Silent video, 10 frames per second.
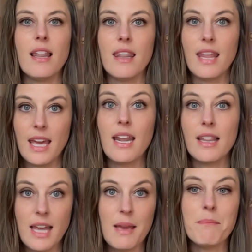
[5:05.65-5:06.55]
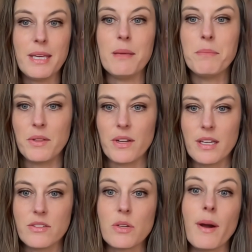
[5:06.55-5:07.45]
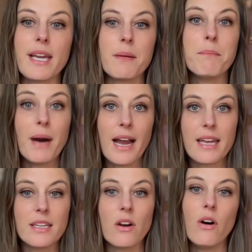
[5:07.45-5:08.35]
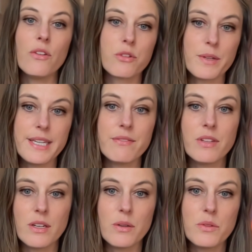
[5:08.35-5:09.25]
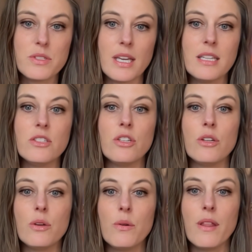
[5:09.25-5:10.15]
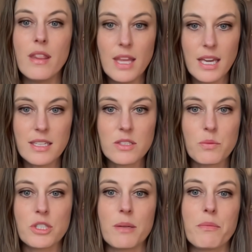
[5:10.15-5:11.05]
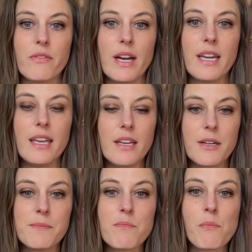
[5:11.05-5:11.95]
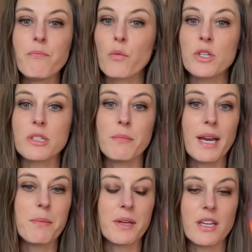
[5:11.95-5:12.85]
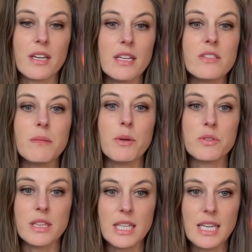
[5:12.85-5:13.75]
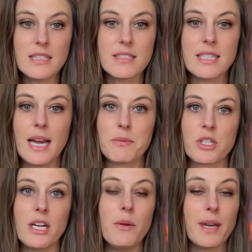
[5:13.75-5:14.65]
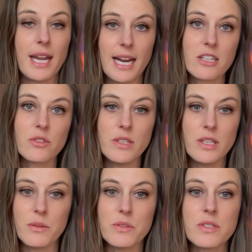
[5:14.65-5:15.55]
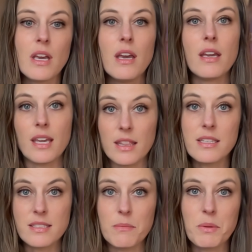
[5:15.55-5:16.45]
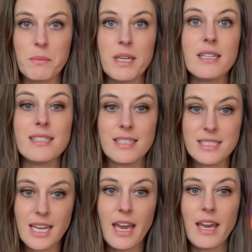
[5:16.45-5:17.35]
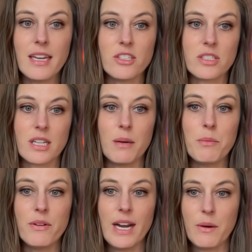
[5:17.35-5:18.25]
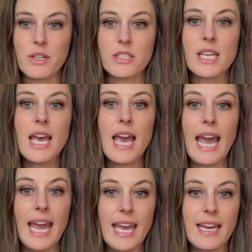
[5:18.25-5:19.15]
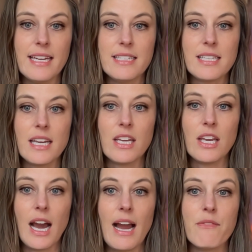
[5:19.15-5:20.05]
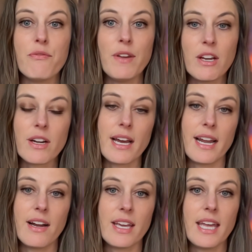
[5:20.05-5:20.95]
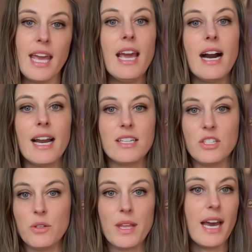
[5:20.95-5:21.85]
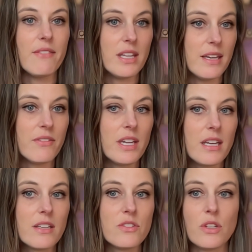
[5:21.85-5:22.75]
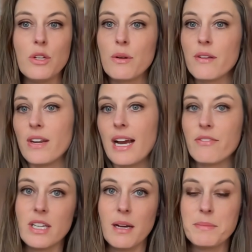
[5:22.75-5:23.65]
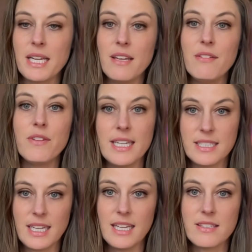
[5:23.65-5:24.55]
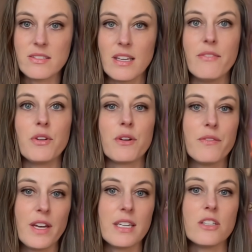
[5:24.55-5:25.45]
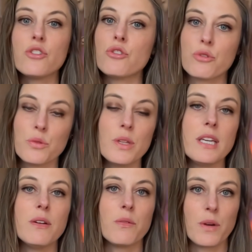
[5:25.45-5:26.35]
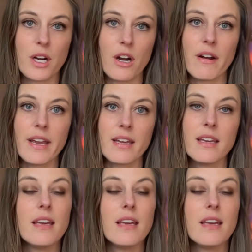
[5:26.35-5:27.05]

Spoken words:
Then let me build it. So I combined all three of those into this, which I'm providing here, which in my opinion is the most lean snapshot you can actually use. Get this implemented today in just a couple of hours. And I've figured out how to get AI to do the heavy lifting. So you don't even have to update event dates if your event is truly recurring.